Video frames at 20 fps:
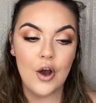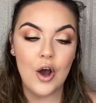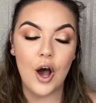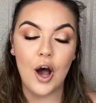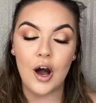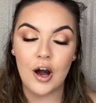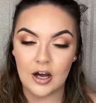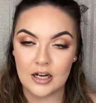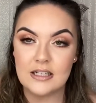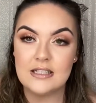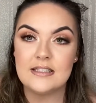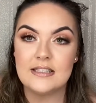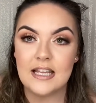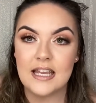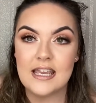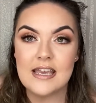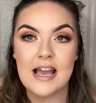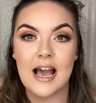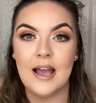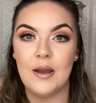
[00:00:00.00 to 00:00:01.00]

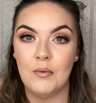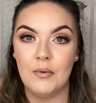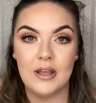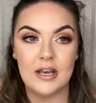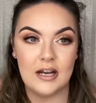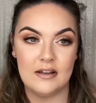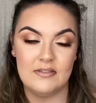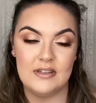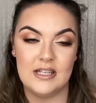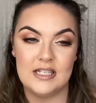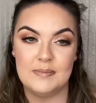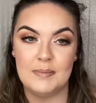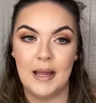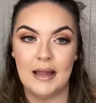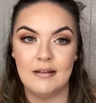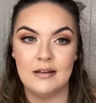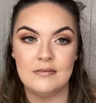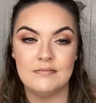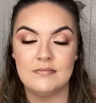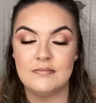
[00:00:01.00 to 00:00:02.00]
Honestly, I only got this
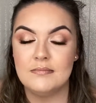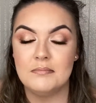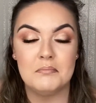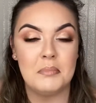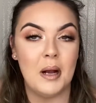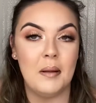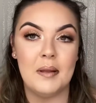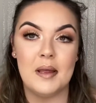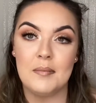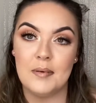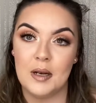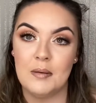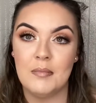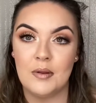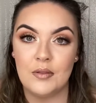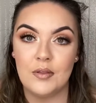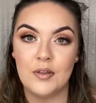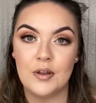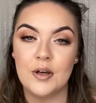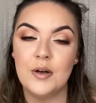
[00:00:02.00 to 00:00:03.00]
palette probably about a
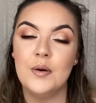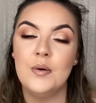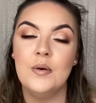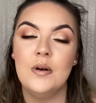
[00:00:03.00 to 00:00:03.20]
month ago,